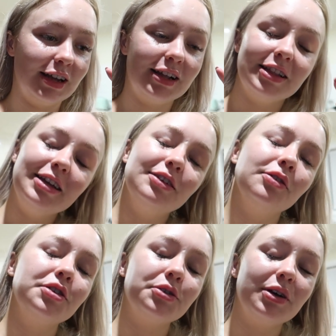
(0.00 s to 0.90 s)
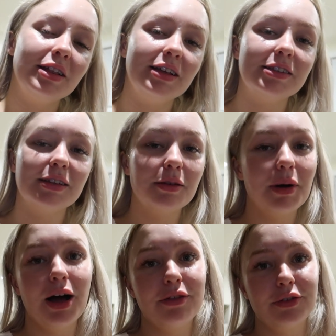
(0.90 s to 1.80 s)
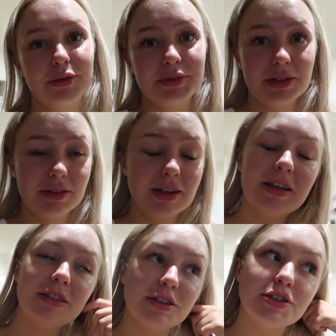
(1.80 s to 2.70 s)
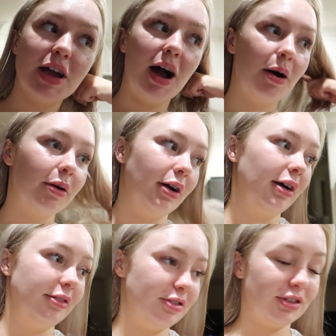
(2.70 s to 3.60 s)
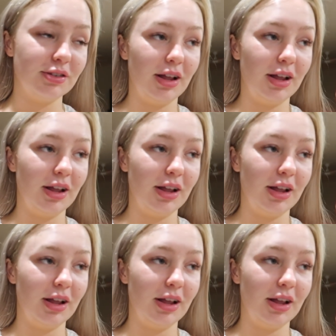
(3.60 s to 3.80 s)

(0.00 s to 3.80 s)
like, cleaned all the toilets and the bathrooms and the shower and just,